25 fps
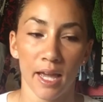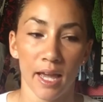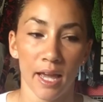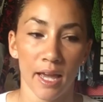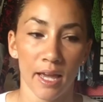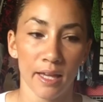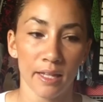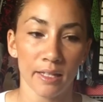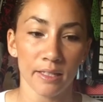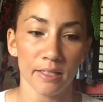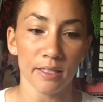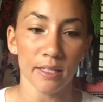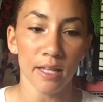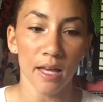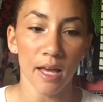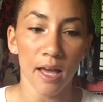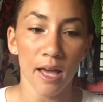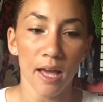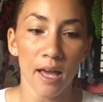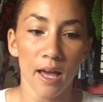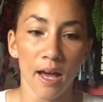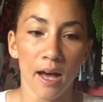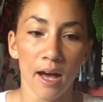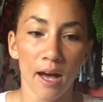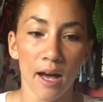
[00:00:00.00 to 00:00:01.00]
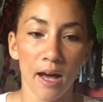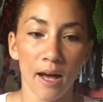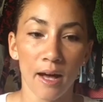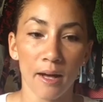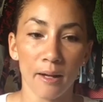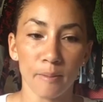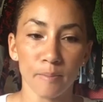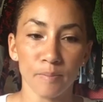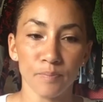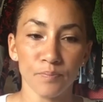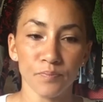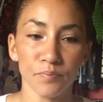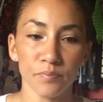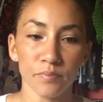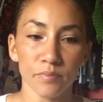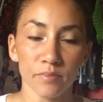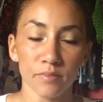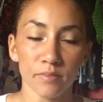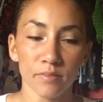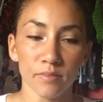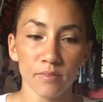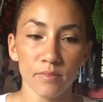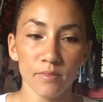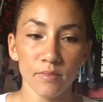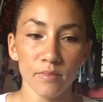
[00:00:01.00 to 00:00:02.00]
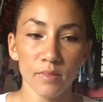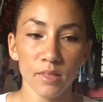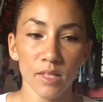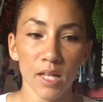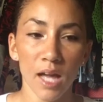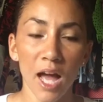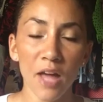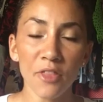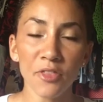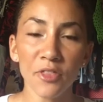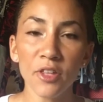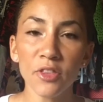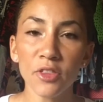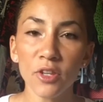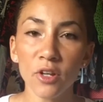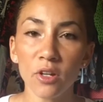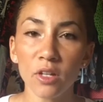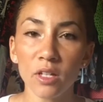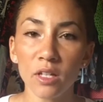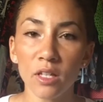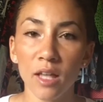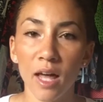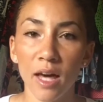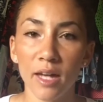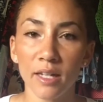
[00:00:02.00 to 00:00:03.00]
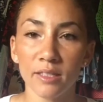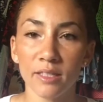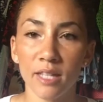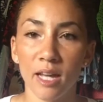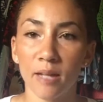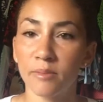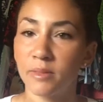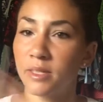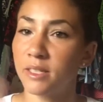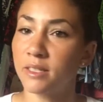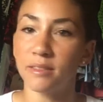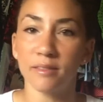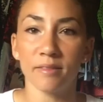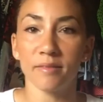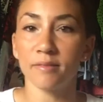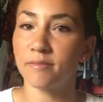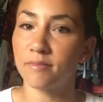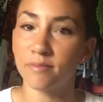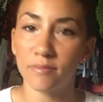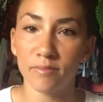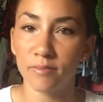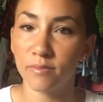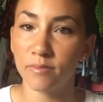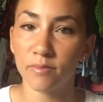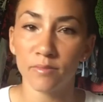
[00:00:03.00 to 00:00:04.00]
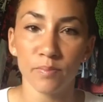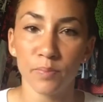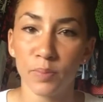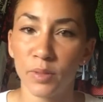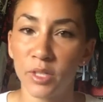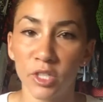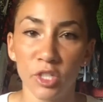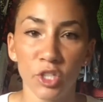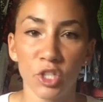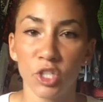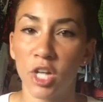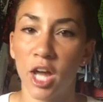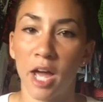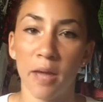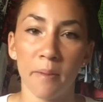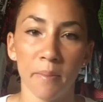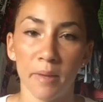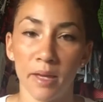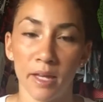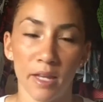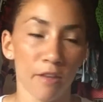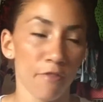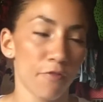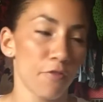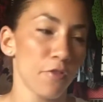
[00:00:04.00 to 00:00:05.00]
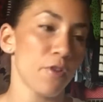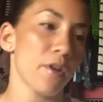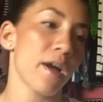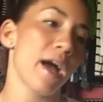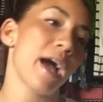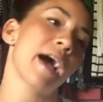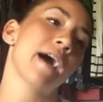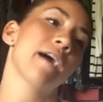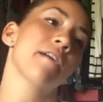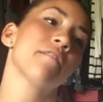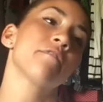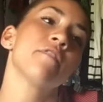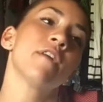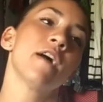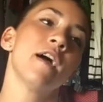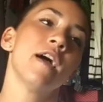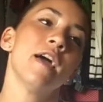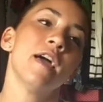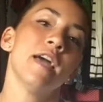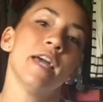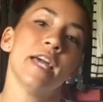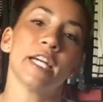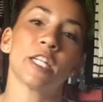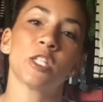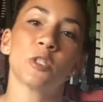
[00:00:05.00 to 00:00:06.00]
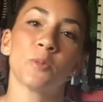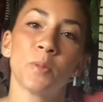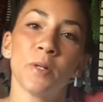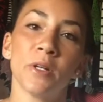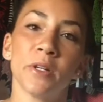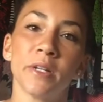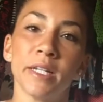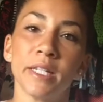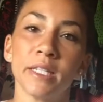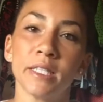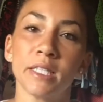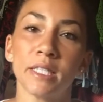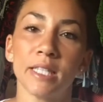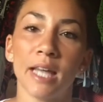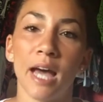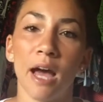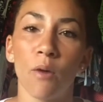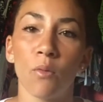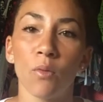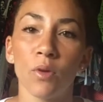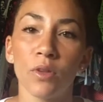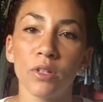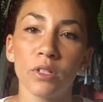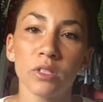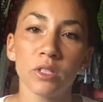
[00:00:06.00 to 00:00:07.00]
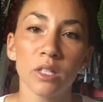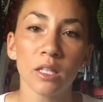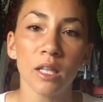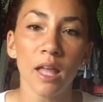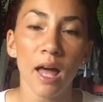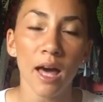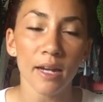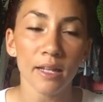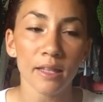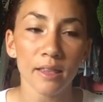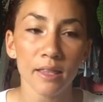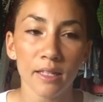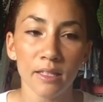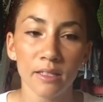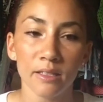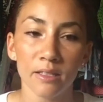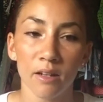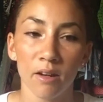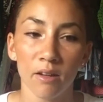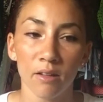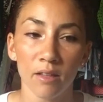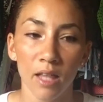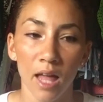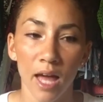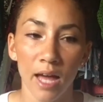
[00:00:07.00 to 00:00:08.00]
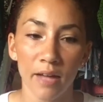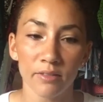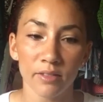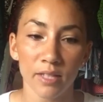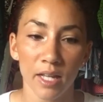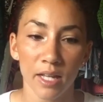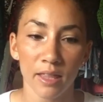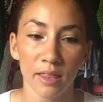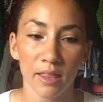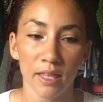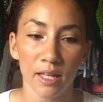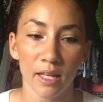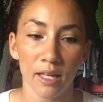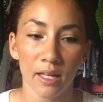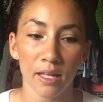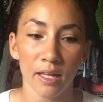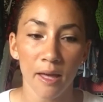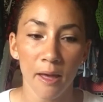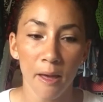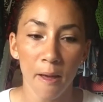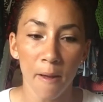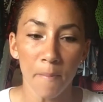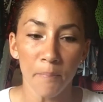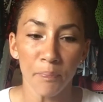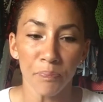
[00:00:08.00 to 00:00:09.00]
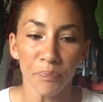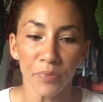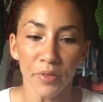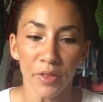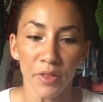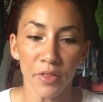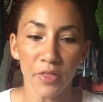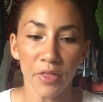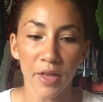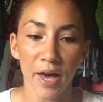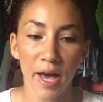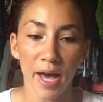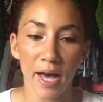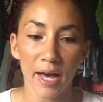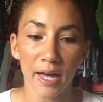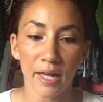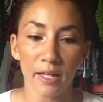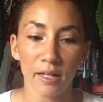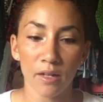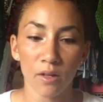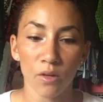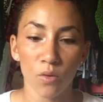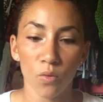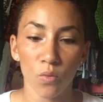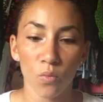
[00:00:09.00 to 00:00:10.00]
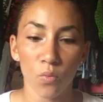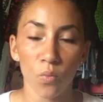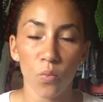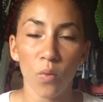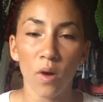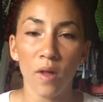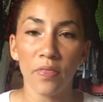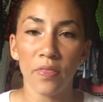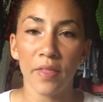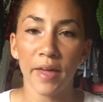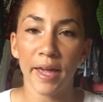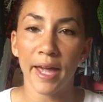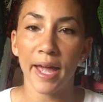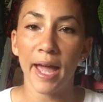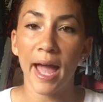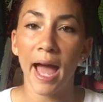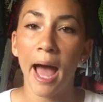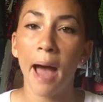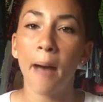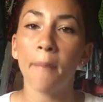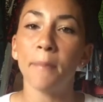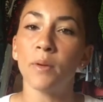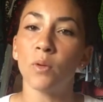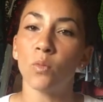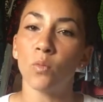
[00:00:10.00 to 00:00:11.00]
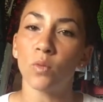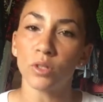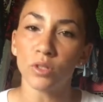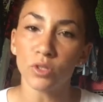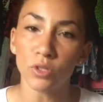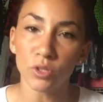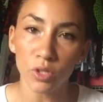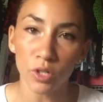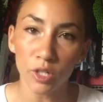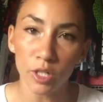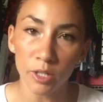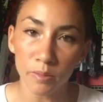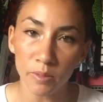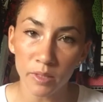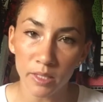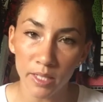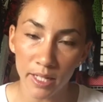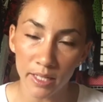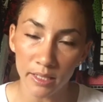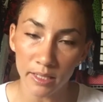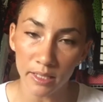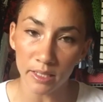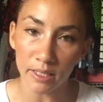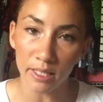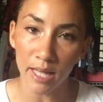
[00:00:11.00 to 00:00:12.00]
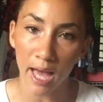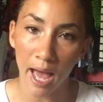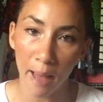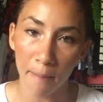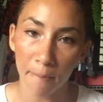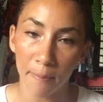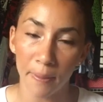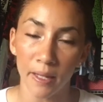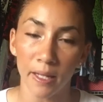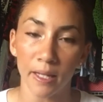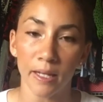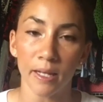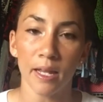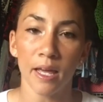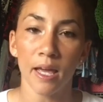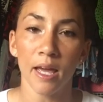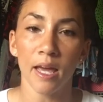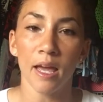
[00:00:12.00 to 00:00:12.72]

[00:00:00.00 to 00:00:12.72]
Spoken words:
And, I think there are a lot of times, and please chime in if you have experienced that, where there's a lot of things in our lives, I think, that when they happen, when circumstances happen,